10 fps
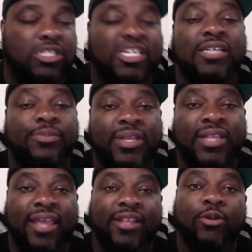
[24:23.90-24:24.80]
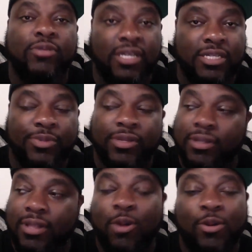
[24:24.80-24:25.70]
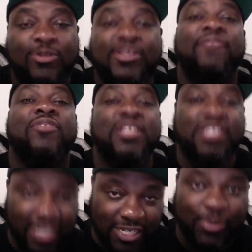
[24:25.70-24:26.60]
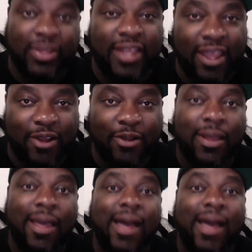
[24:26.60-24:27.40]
judgment day, no judgment. No, it was definitely judgment there.